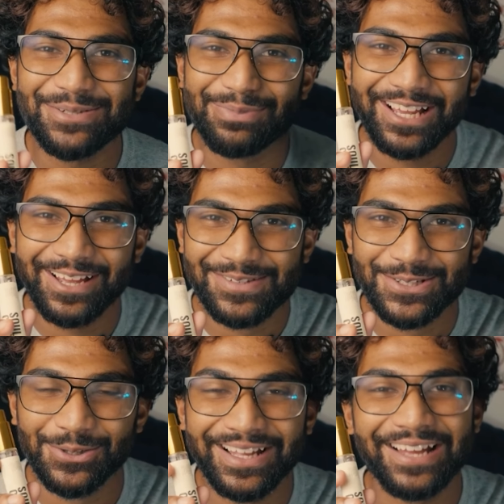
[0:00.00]
it on my
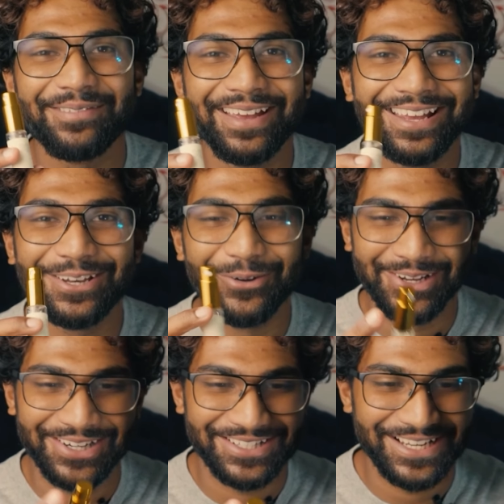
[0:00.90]
channel. It
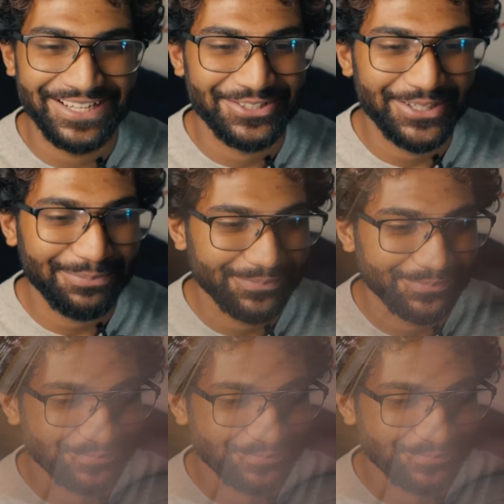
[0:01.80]
has similarities